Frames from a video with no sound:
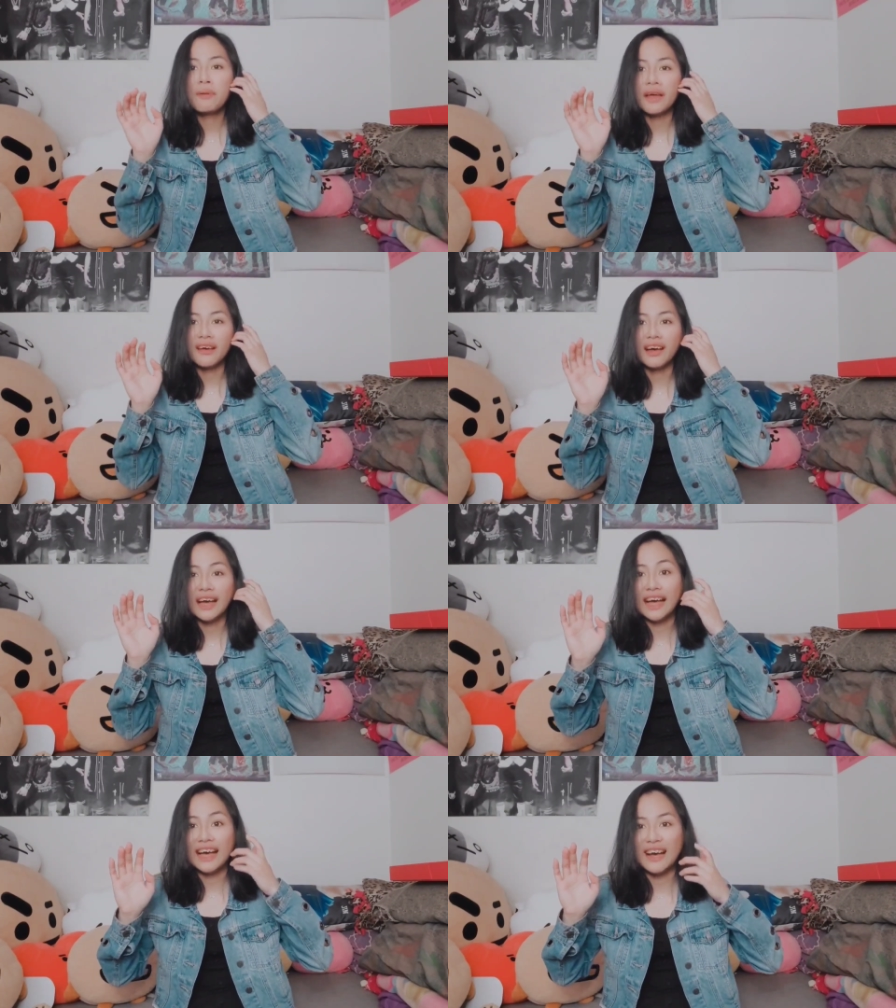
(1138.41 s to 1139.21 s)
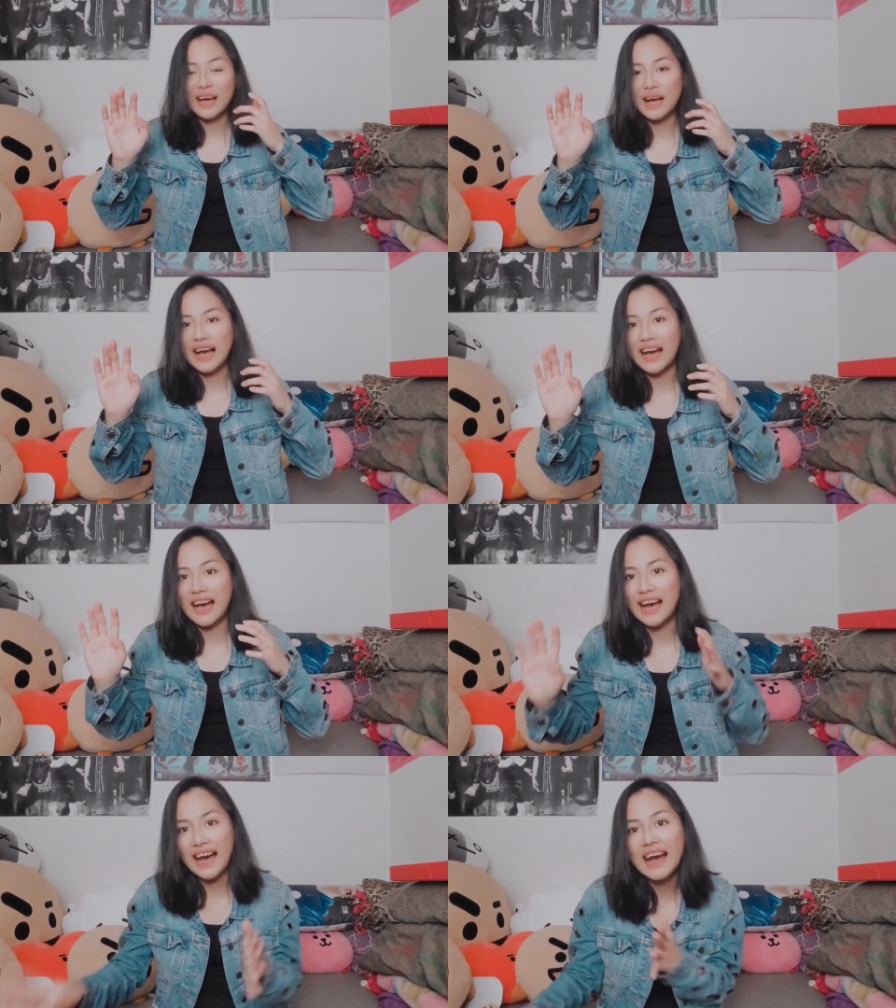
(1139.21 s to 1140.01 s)
But
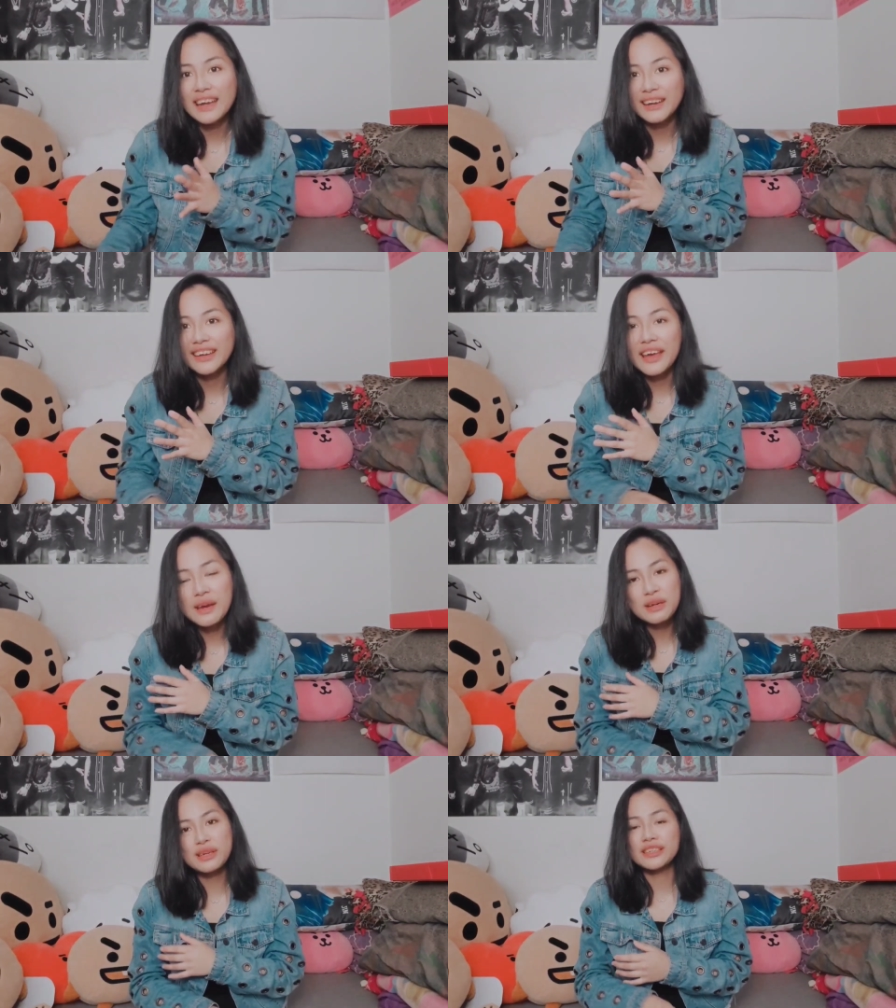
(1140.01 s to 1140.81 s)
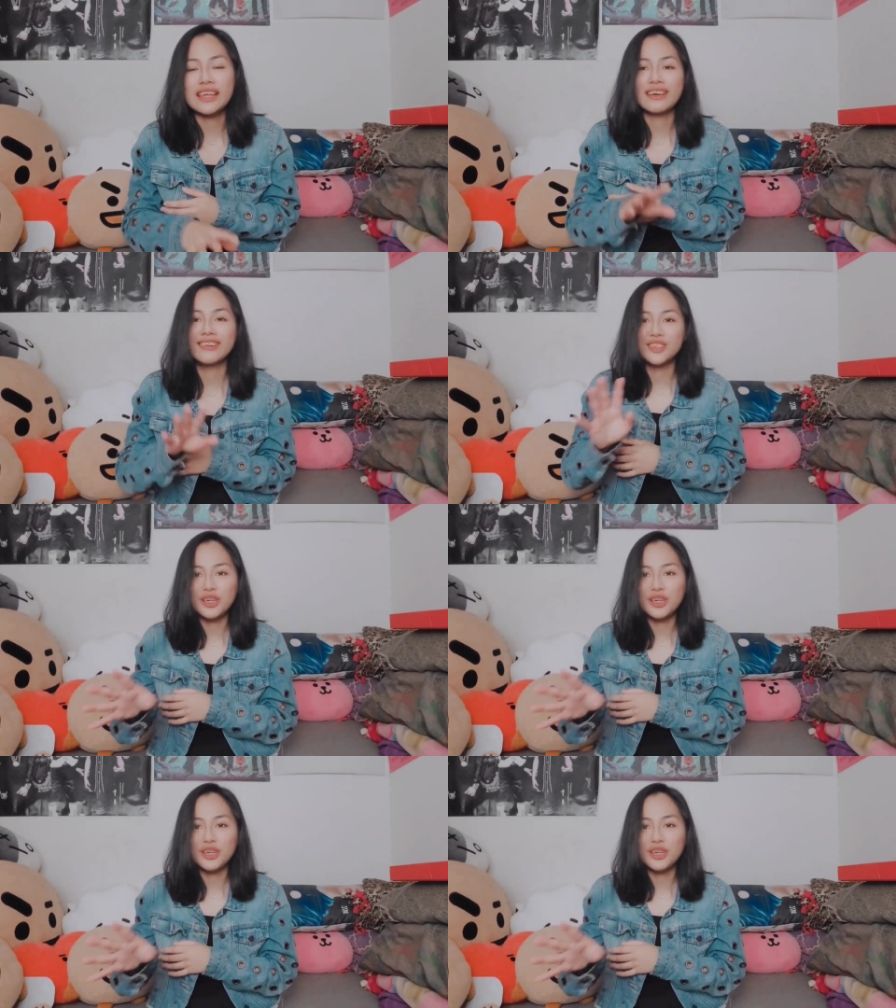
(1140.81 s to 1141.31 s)
I don't care because like